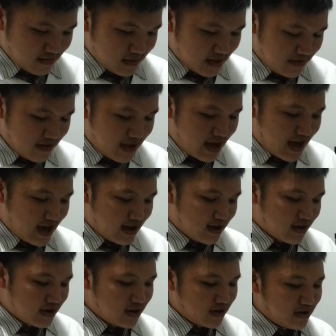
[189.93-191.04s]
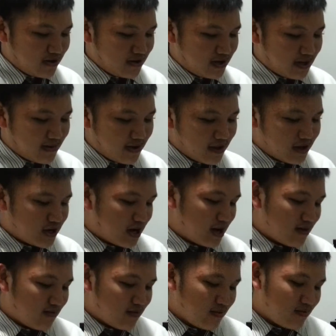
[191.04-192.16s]
If you had to choose some other
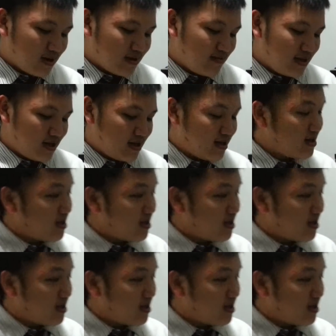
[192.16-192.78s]
job, what would it be?